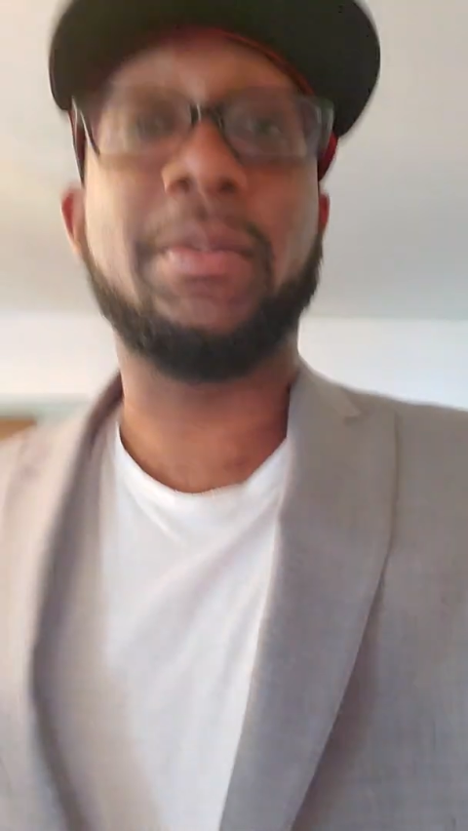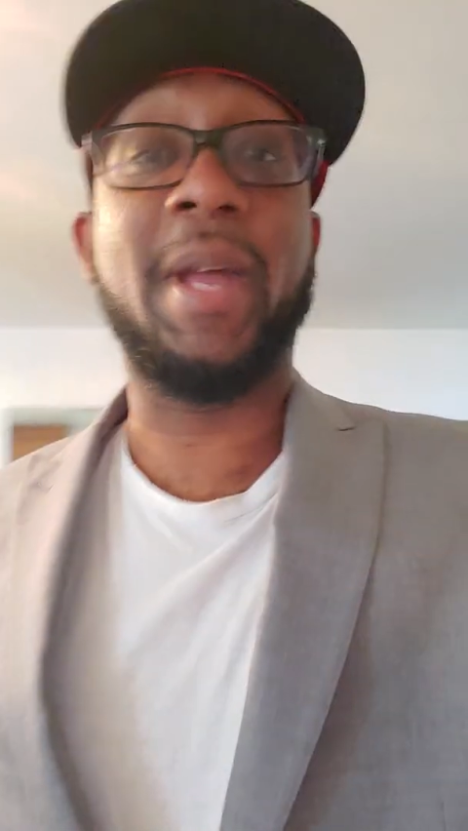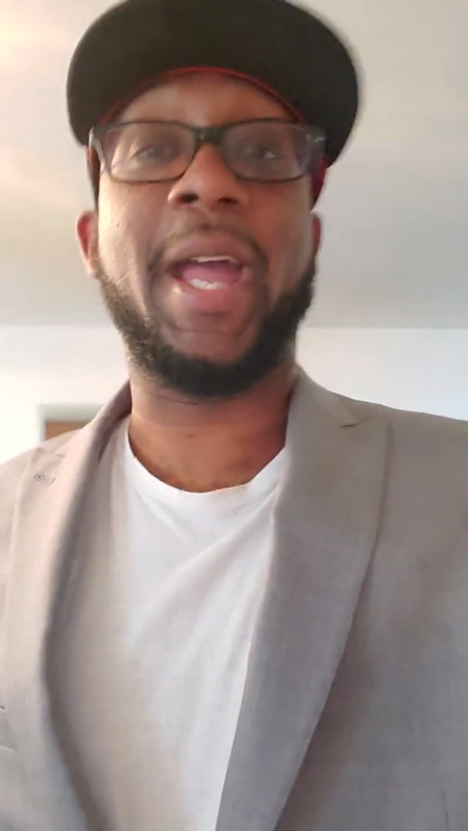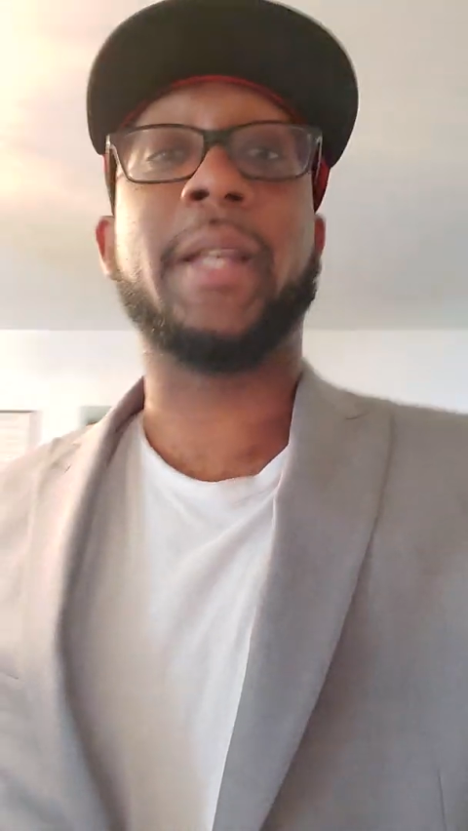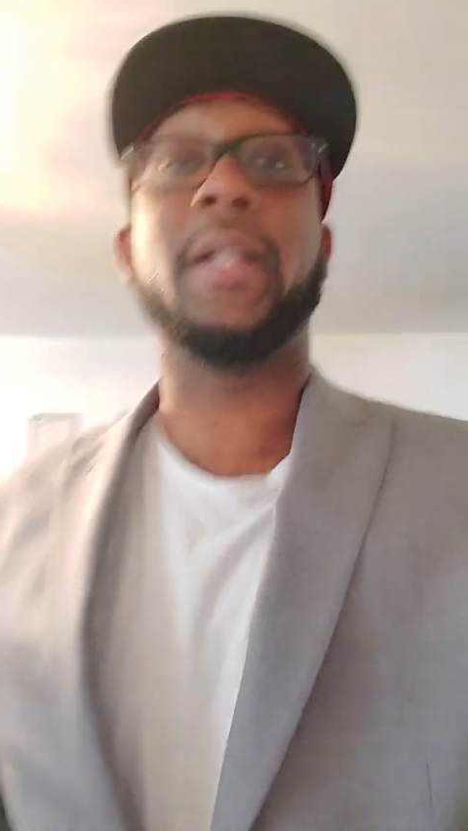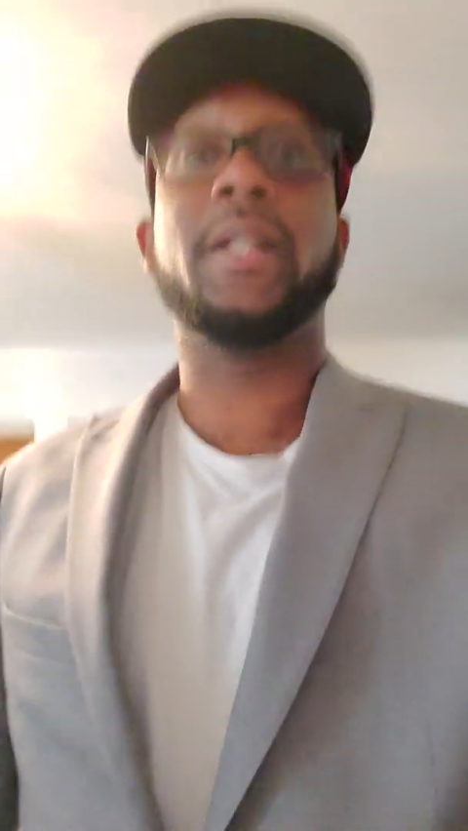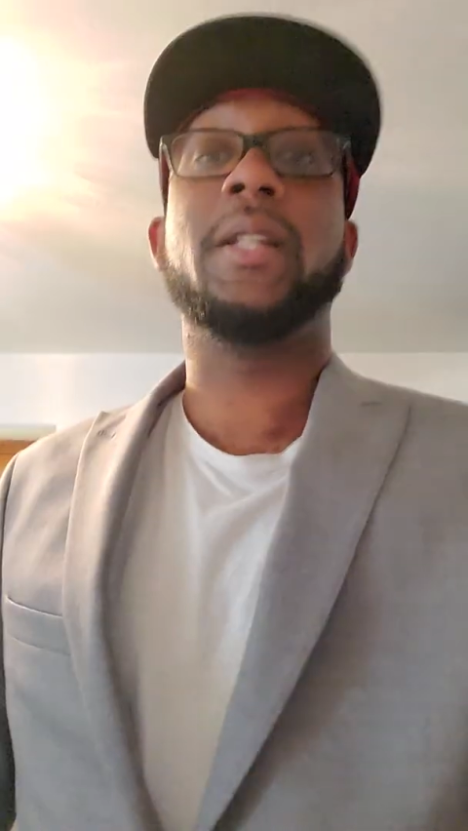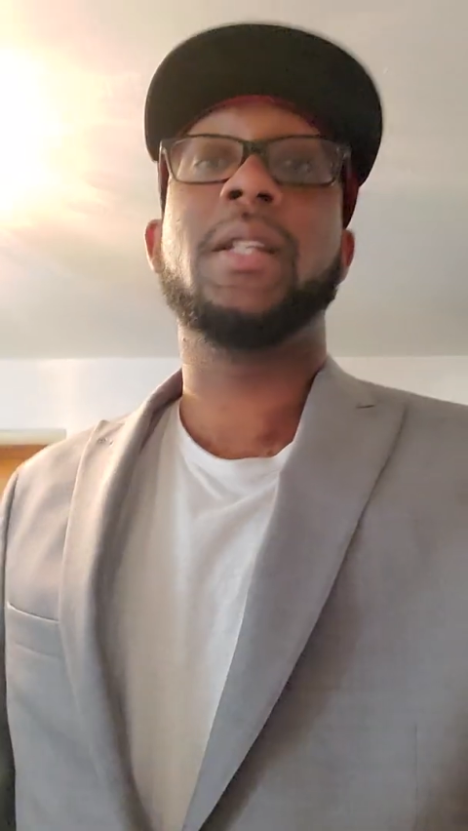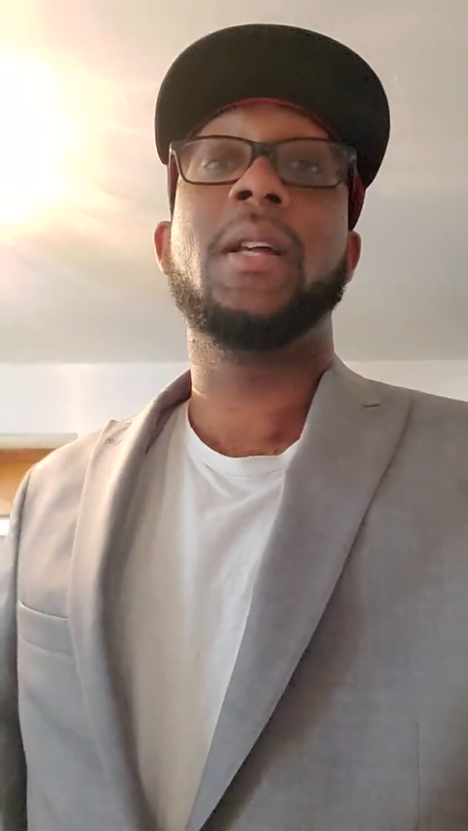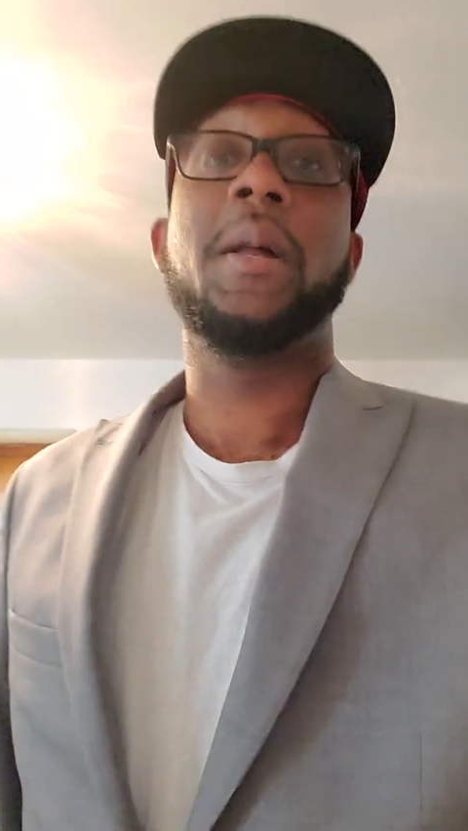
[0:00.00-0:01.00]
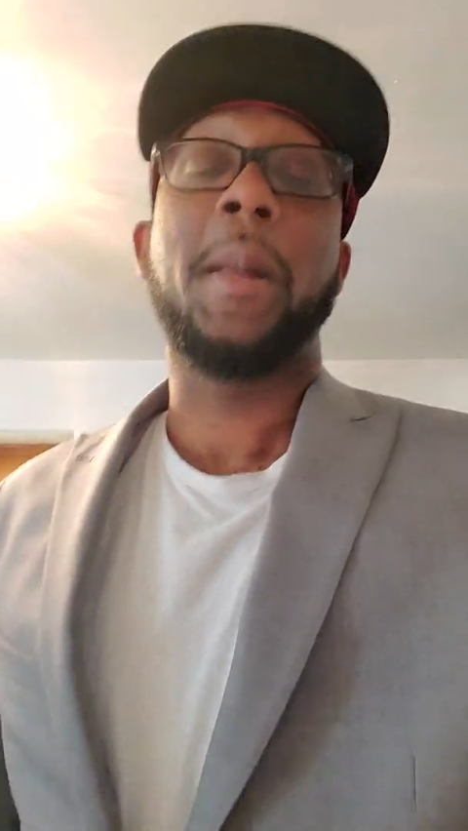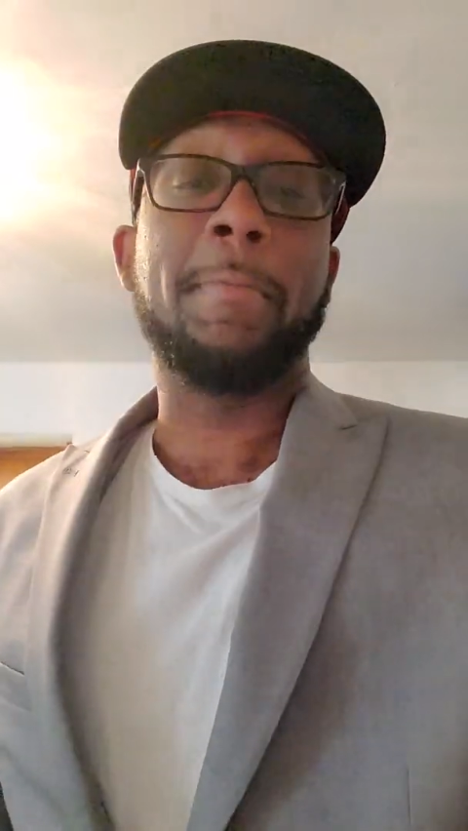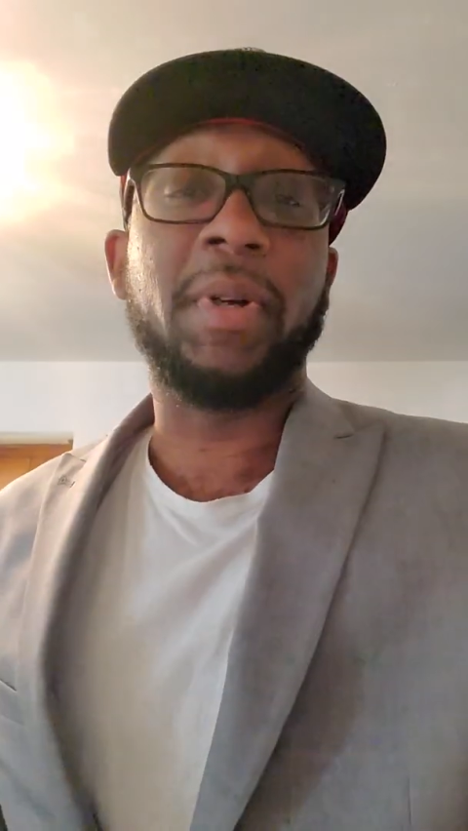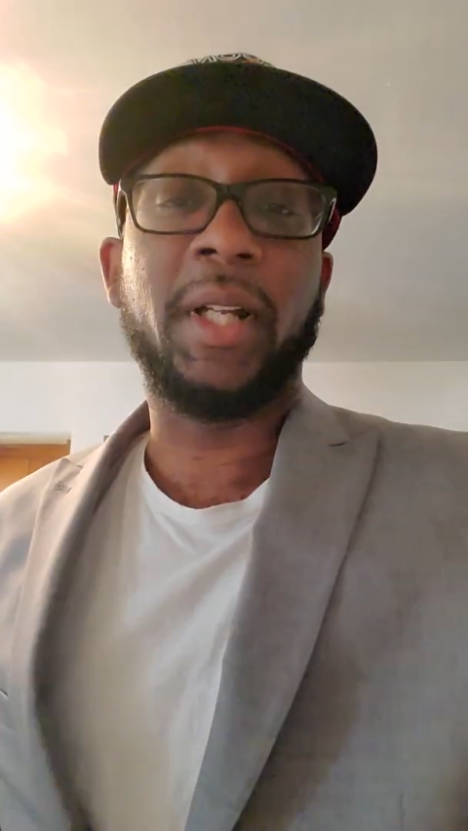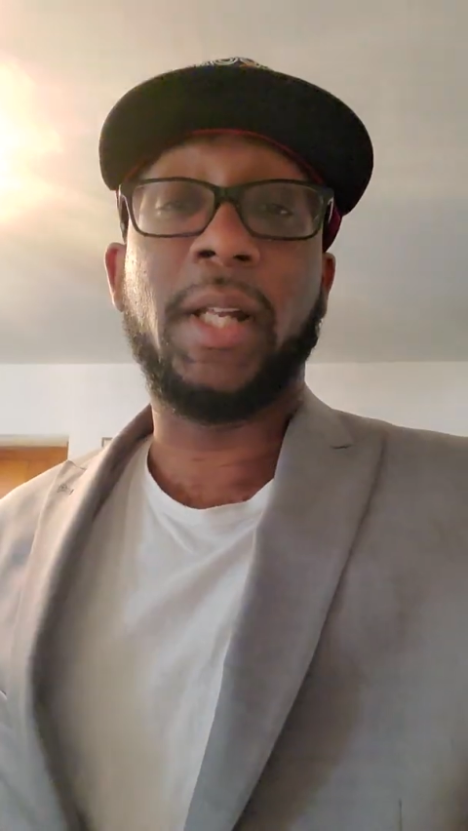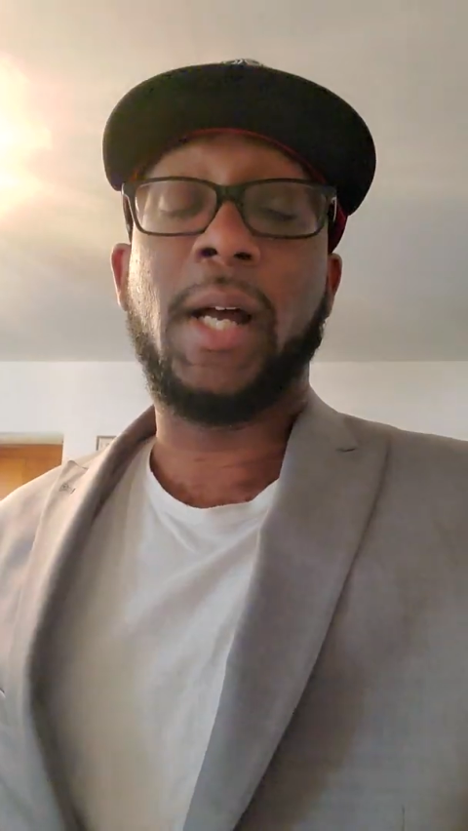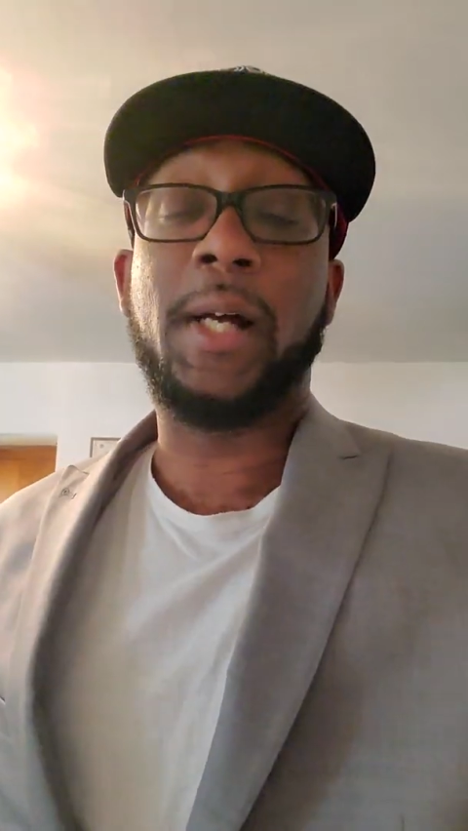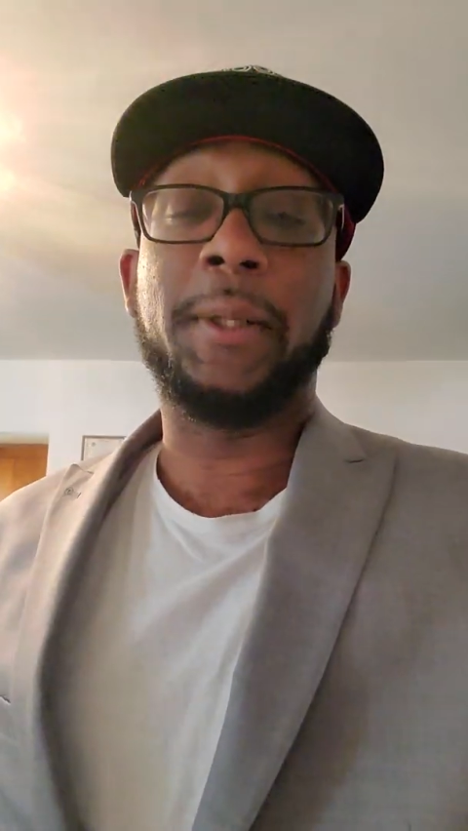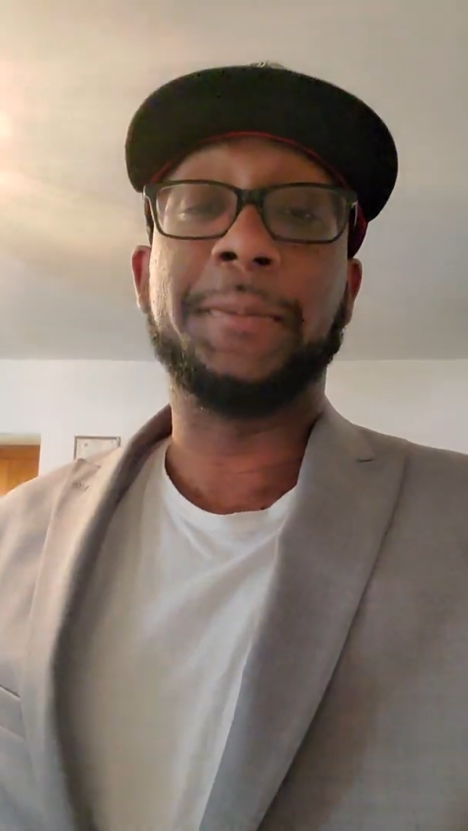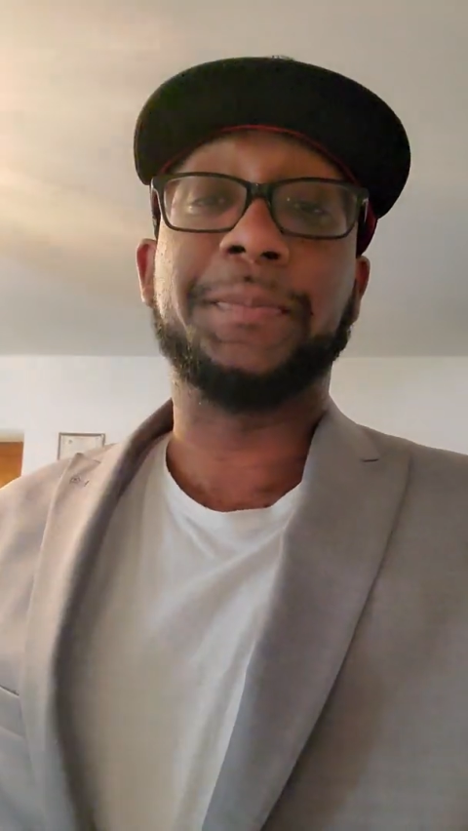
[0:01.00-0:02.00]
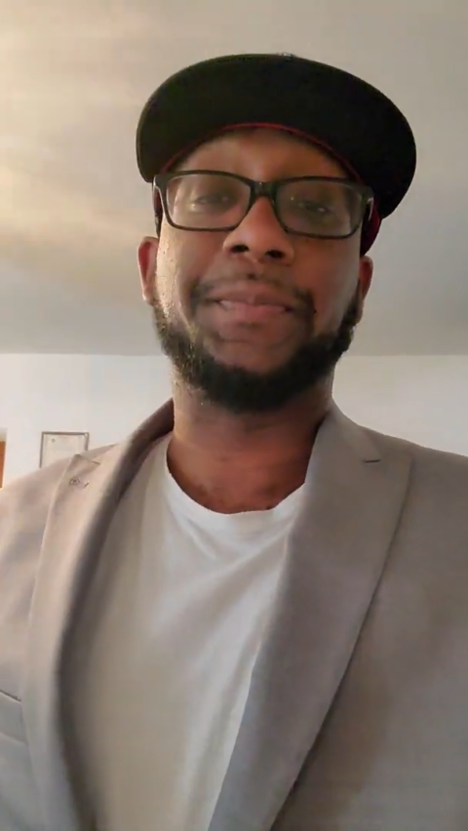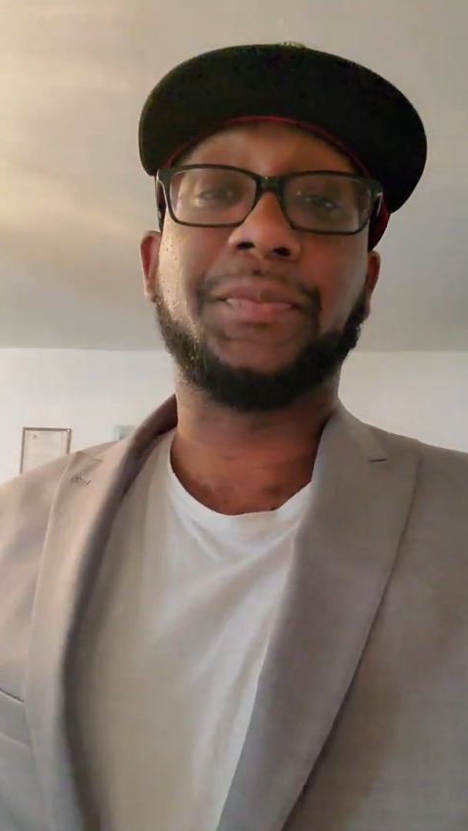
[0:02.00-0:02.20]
back. But um